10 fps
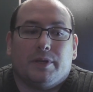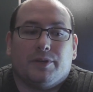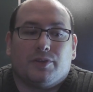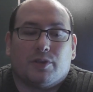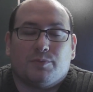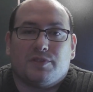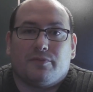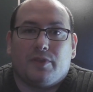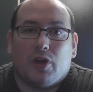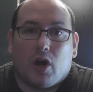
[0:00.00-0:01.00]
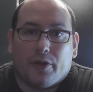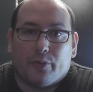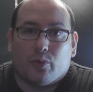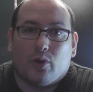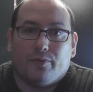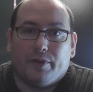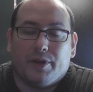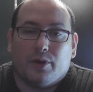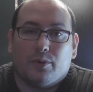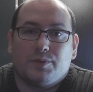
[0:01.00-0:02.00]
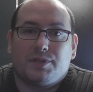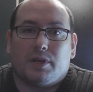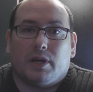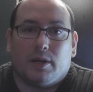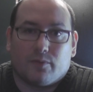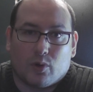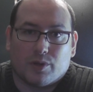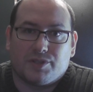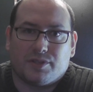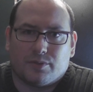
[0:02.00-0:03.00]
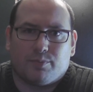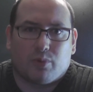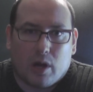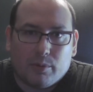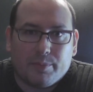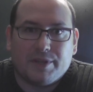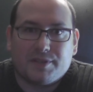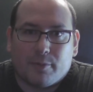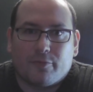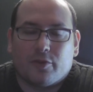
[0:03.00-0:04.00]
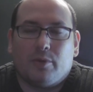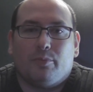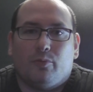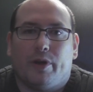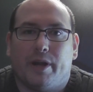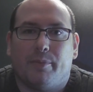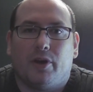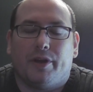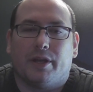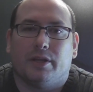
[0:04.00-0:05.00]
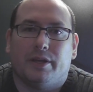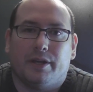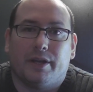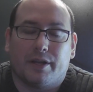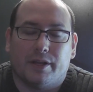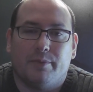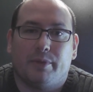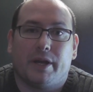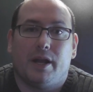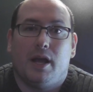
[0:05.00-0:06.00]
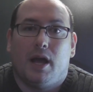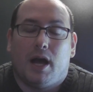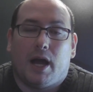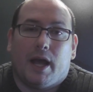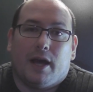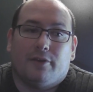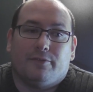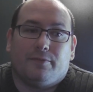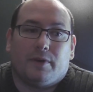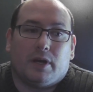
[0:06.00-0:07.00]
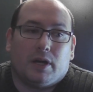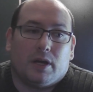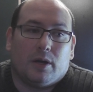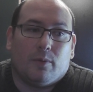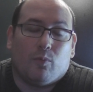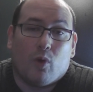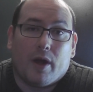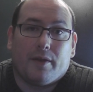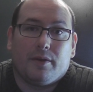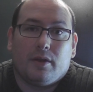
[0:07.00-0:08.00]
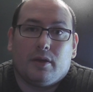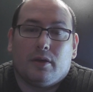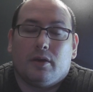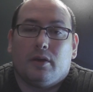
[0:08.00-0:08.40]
In terms of the on-the-road videos, of course there'll probably be some from when I'm in England, but I have 1